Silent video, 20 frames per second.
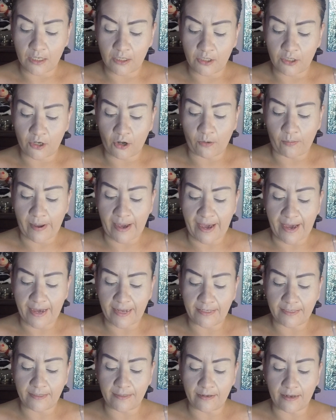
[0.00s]

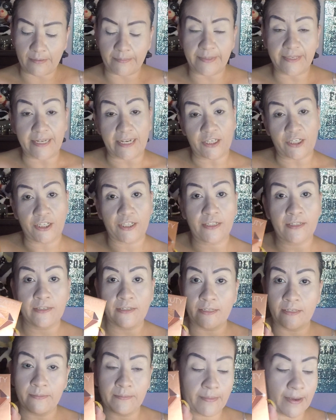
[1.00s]
Topaz
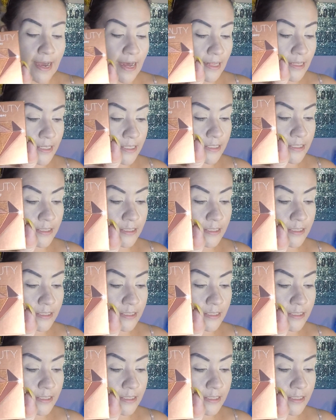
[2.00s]
Obsessions palette.